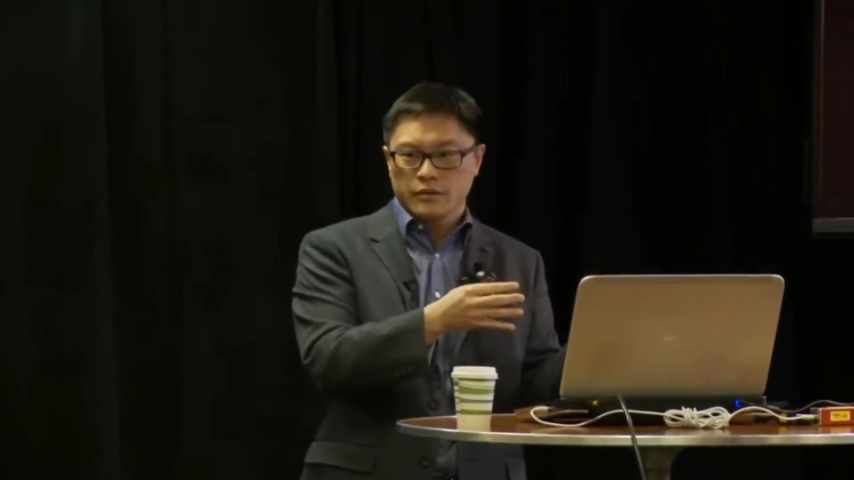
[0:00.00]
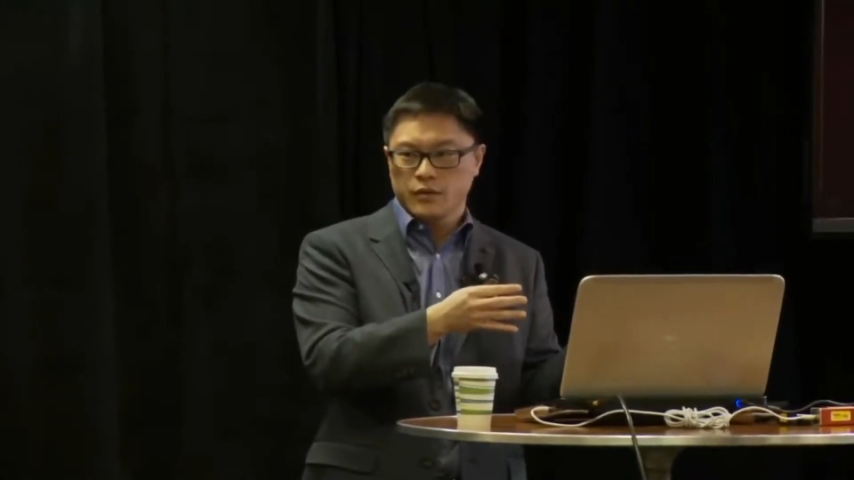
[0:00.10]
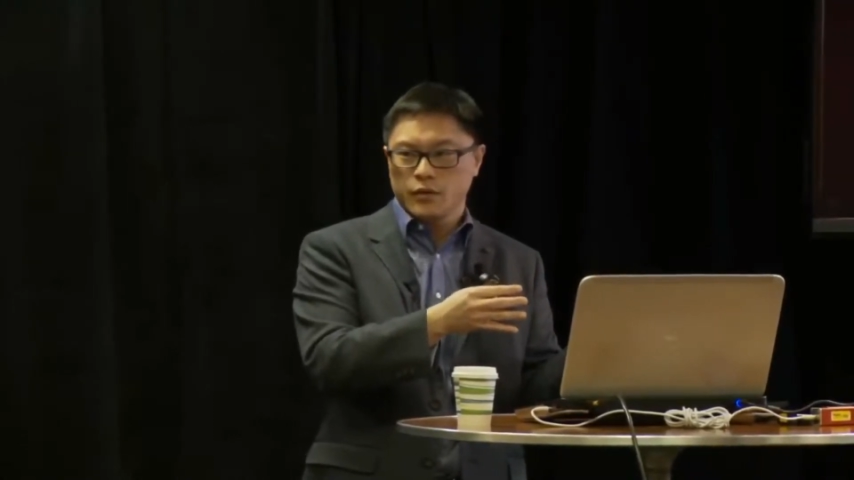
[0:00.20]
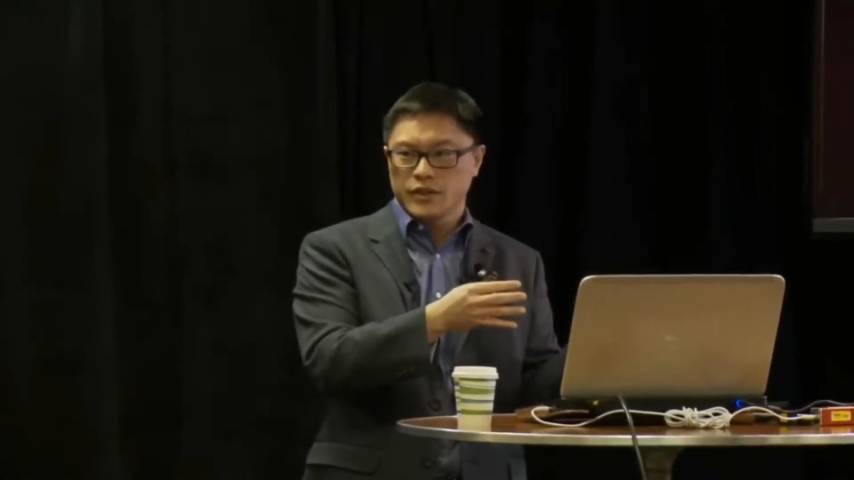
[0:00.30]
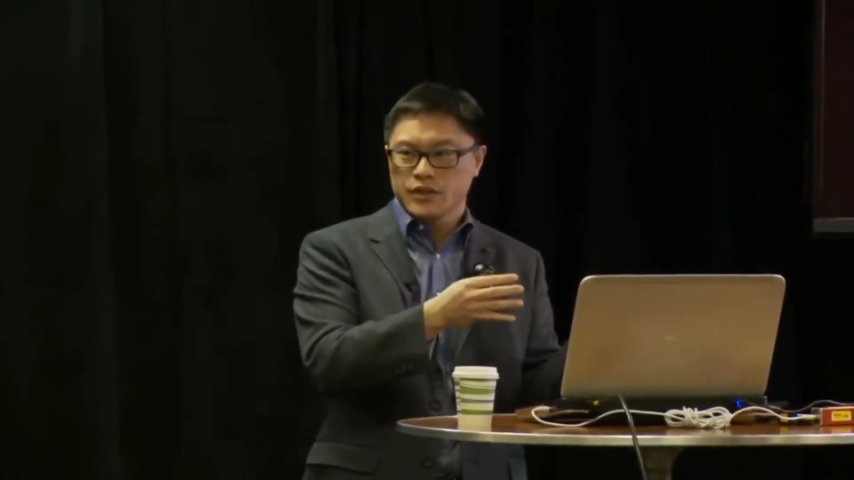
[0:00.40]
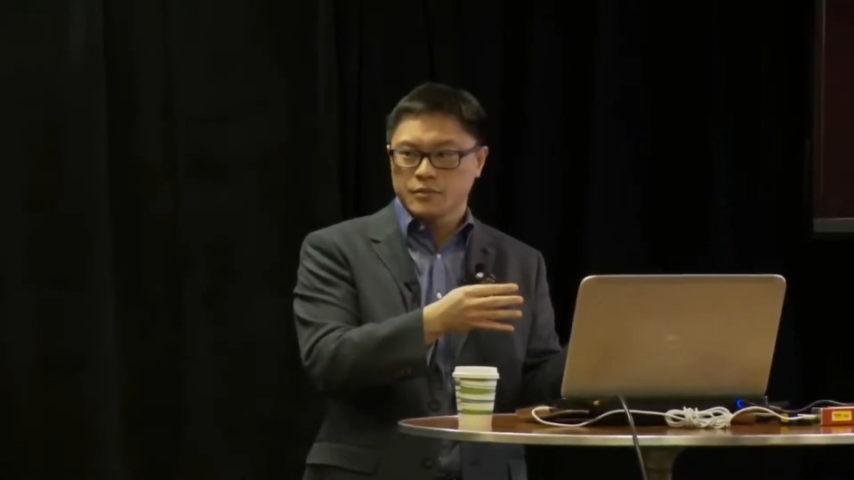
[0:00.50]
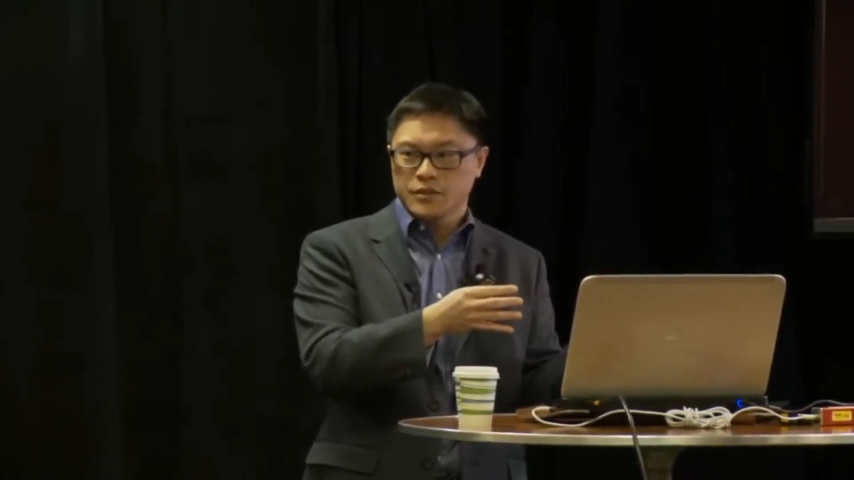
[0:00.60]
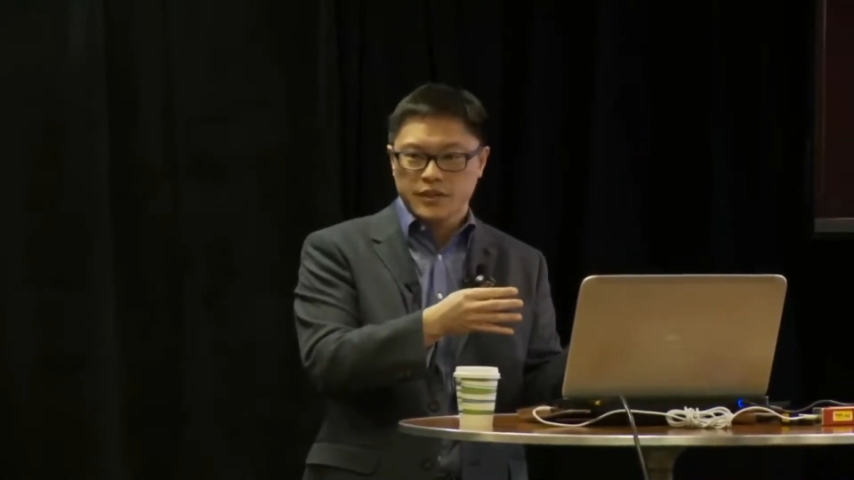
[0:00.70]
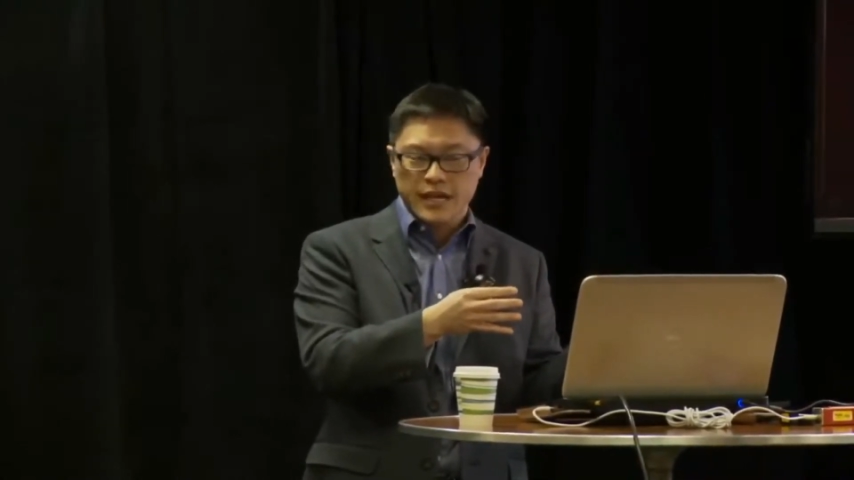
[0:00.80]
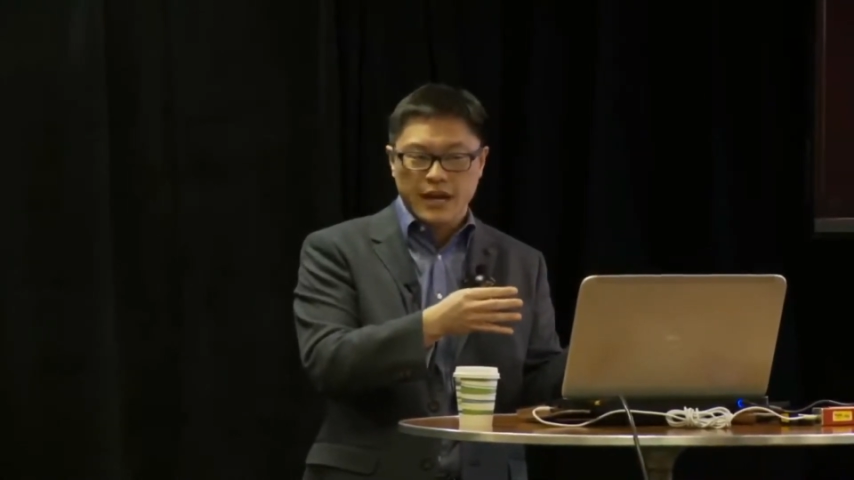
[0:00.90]
But when the
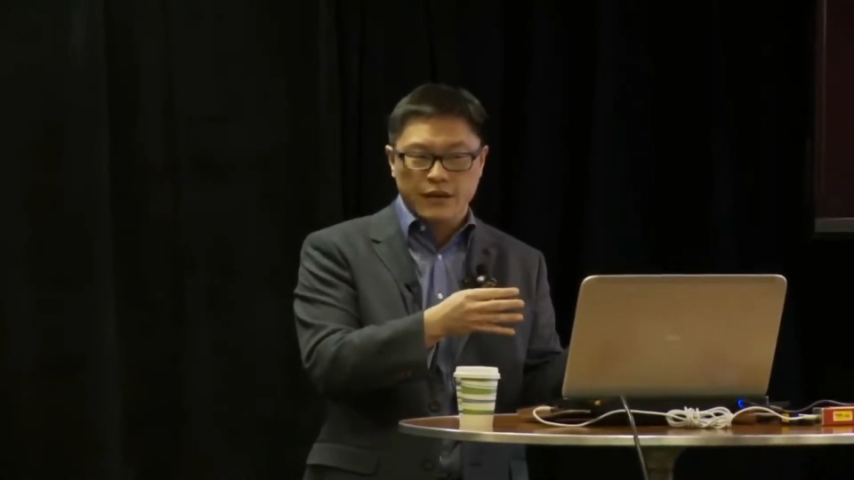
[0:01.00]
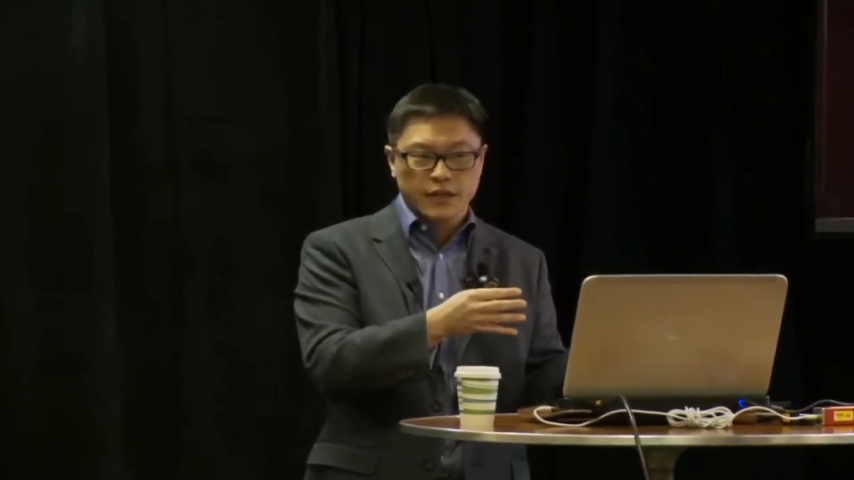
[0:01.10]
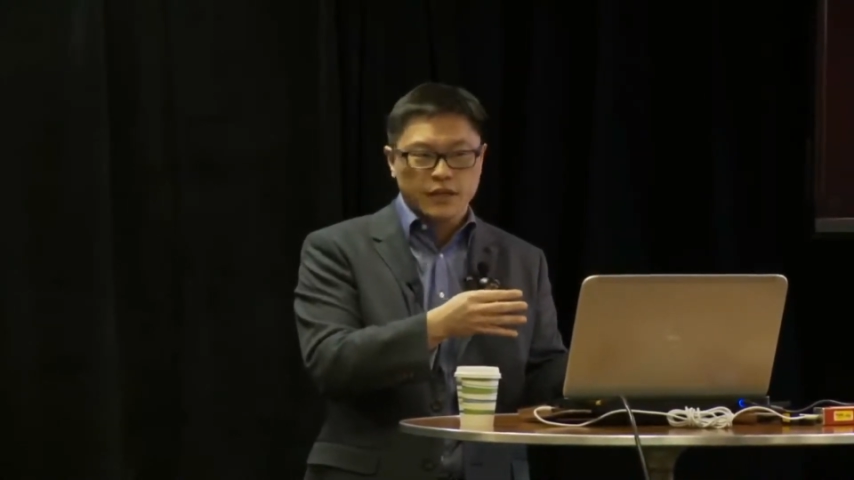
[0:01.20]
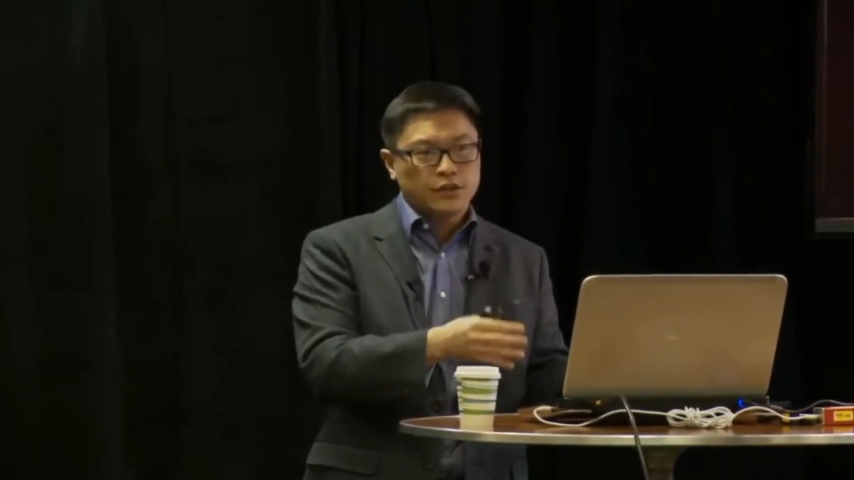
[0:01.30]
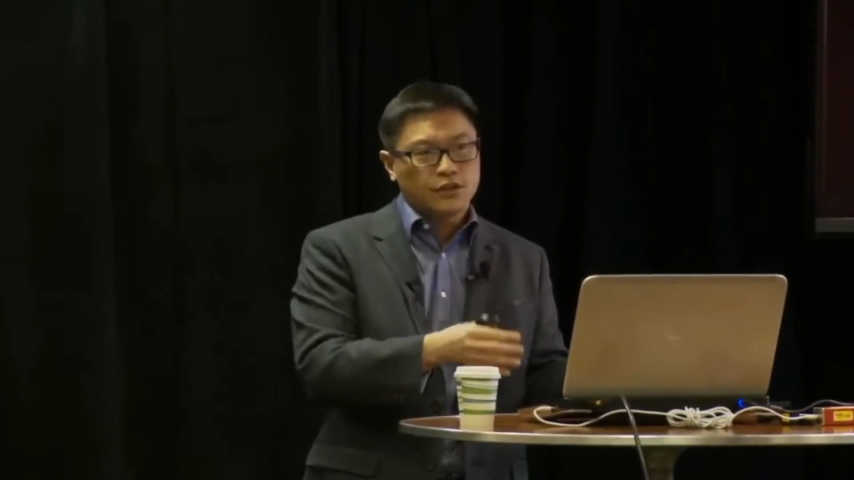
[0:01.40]
chips are down,